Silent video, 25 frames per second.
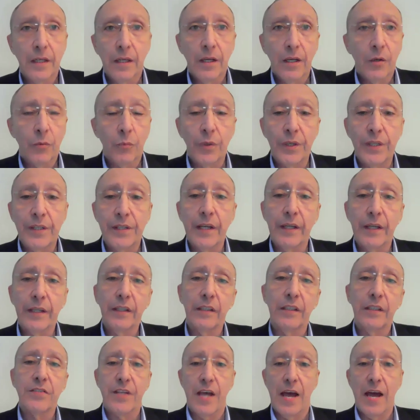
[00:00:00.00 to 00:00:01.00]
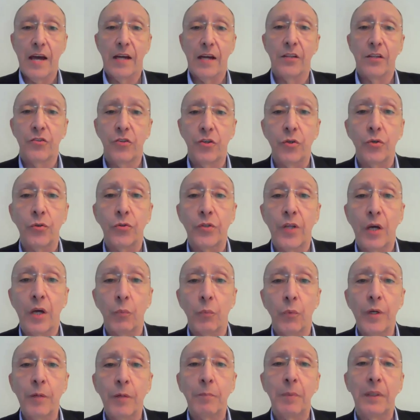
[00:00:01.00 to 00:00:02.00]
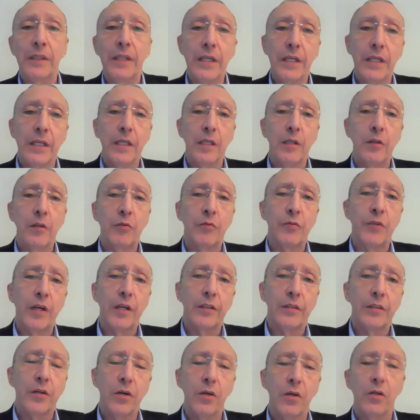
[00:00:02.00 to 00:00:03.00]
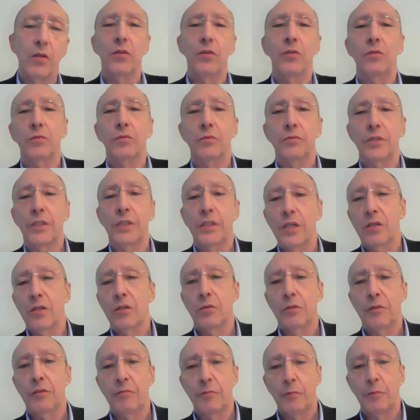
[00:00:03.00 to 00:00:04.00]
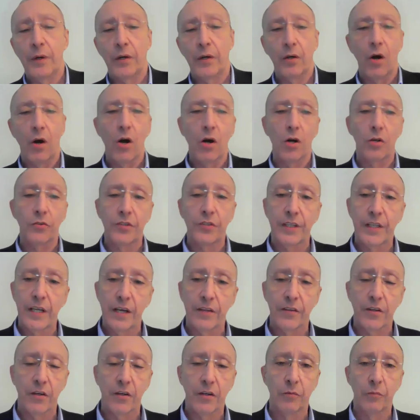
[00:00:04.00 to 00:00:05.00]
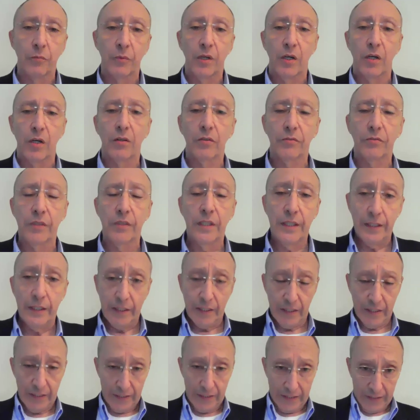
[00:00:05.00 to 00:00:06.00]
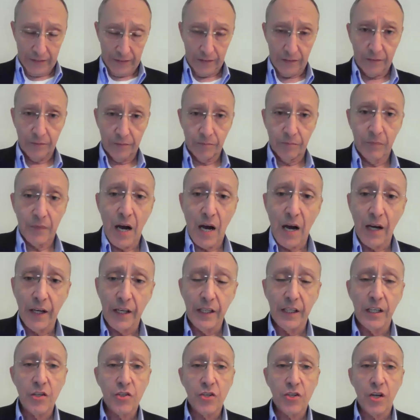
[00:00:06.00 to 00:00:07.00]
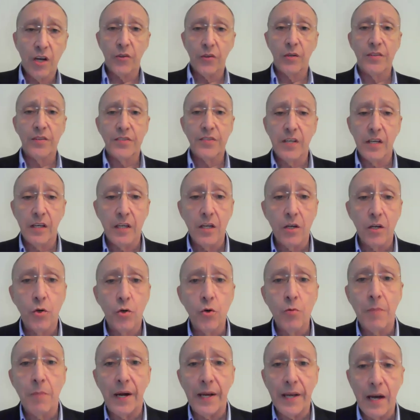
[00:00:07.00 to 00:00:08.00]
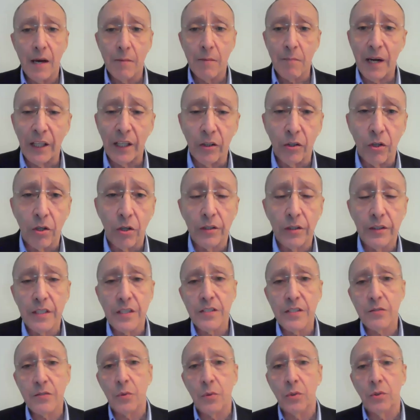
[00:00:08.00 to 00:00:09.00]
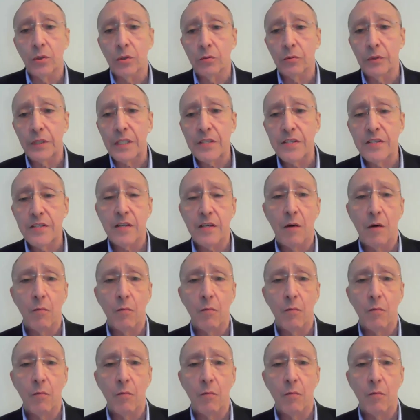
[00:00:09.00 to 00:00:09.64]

ridiculous attitude that we believe that, oh, you know, if we're all together and we're all hugging each other and singing Kumbaya, my Lord, this will, in some